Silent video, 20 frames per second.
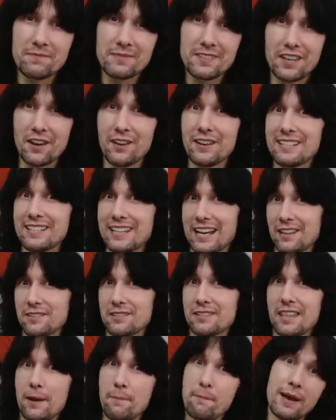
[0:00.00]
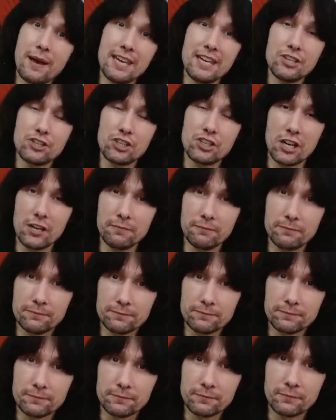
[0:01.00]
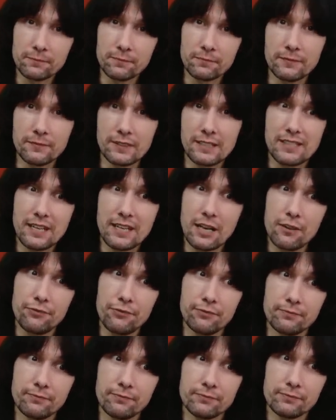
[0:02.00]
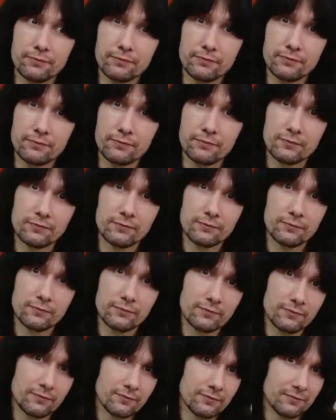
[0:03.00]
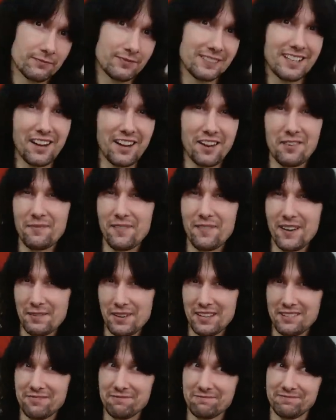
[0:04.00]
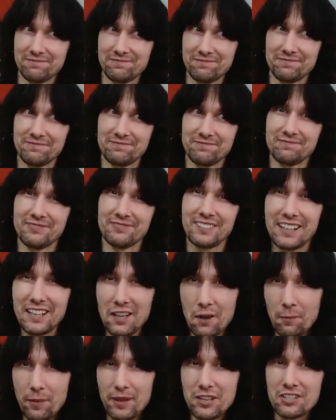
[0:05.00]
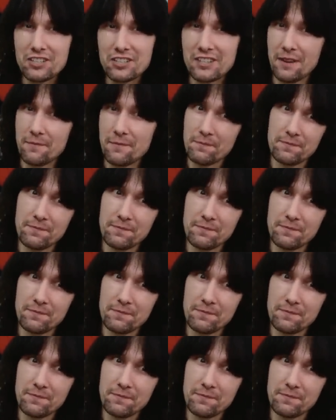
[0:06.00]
going down to that major instead of, you know, maybe a little pinch there.